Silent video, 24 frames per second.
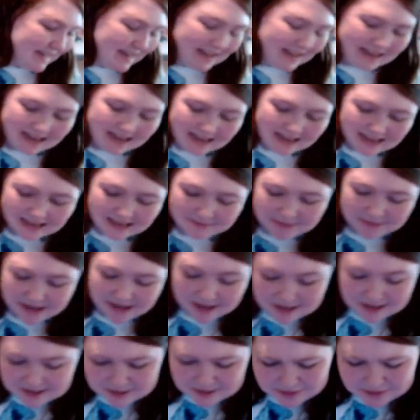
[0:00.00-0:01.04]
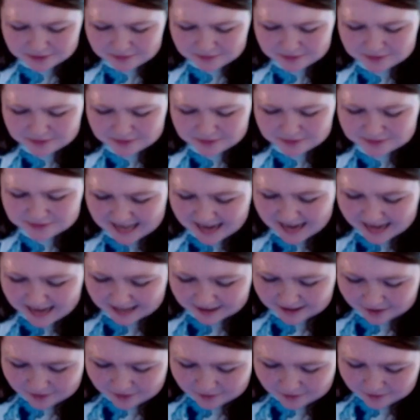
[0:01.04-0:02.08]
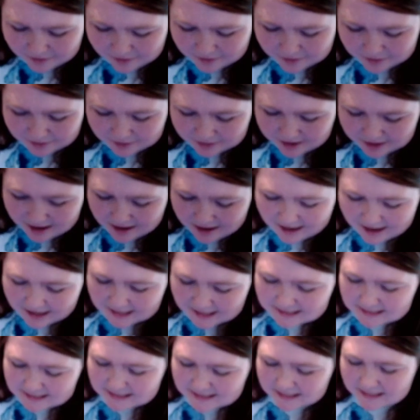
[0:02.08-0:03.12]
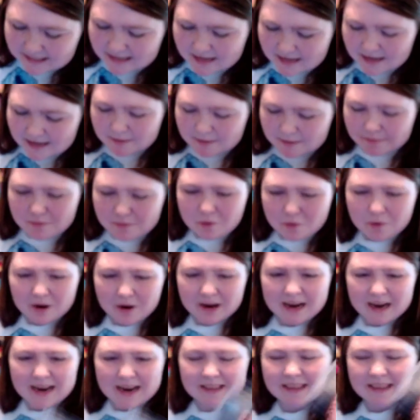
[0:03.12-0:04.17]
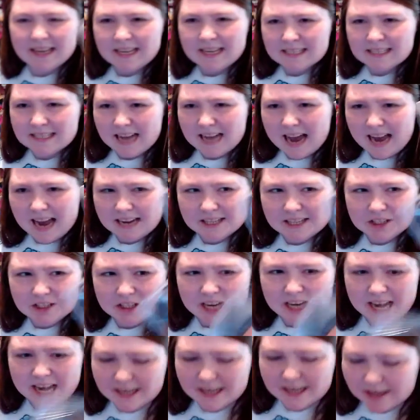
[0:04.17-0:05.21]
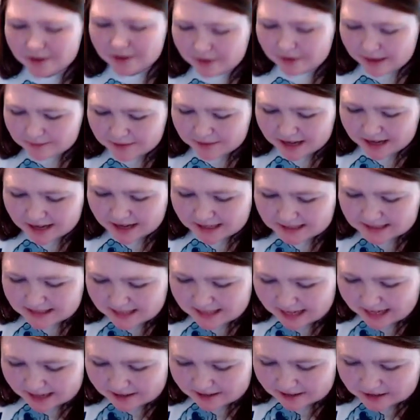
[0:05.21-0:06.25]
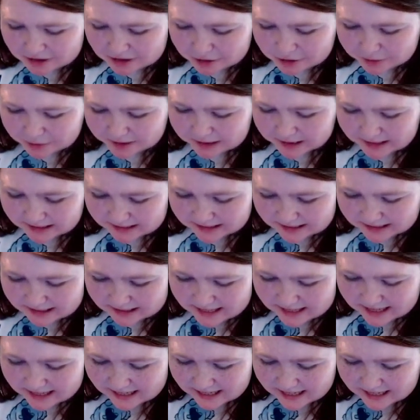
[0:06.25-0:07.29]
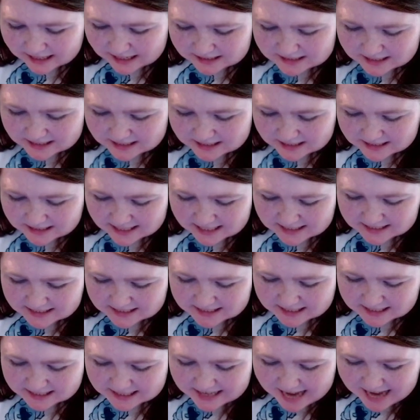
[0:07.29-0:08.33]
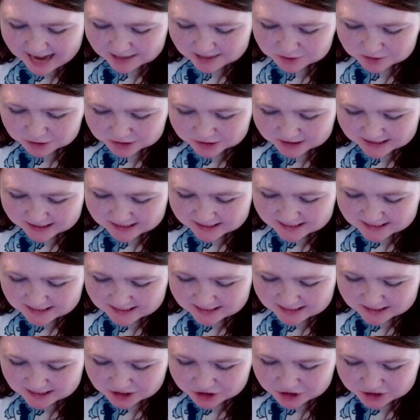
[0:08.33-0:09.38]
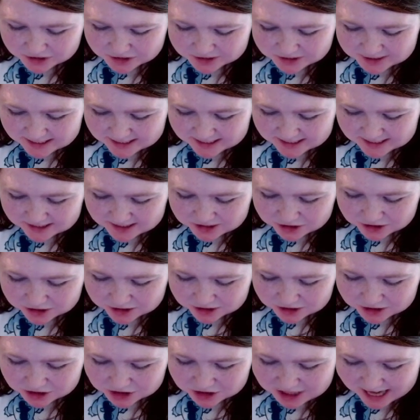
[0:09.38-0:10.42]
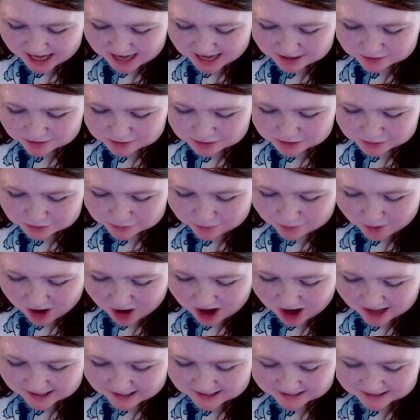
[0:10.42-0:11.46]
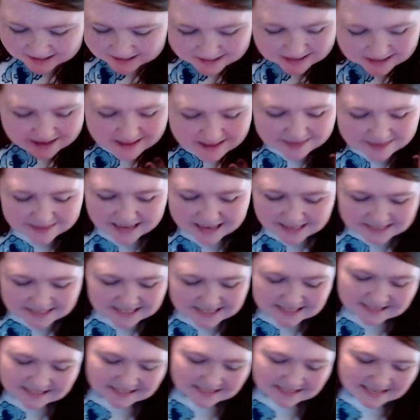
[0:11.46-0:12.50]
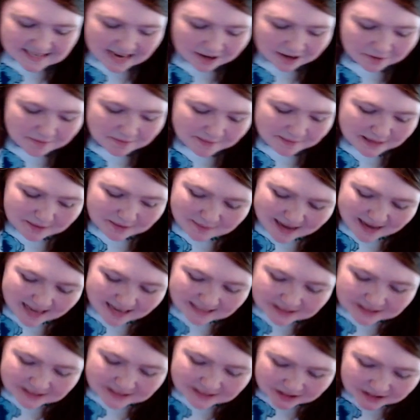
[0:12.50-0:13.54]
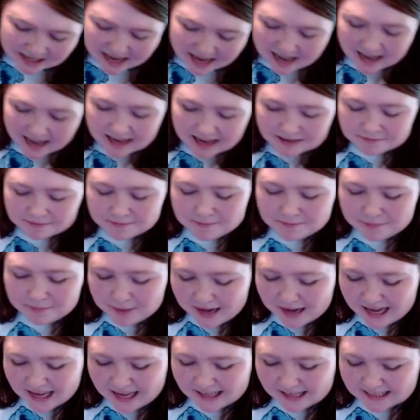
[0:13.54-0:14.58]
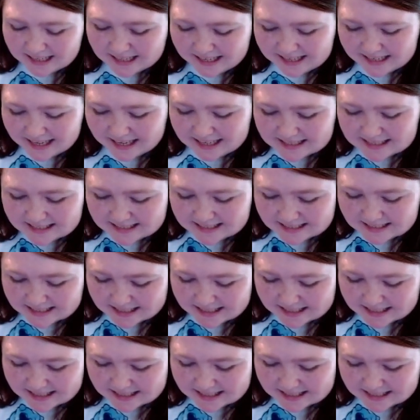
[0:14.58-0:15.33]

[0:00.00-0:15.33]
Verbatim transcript: Um, I also don't use that a whole, whole lot more. I think it's eyeshadow. I'm not entirely sure. It, it says it's a Naturalist Signature Shadow Squad. That doesn't tell me much, um, but I guess,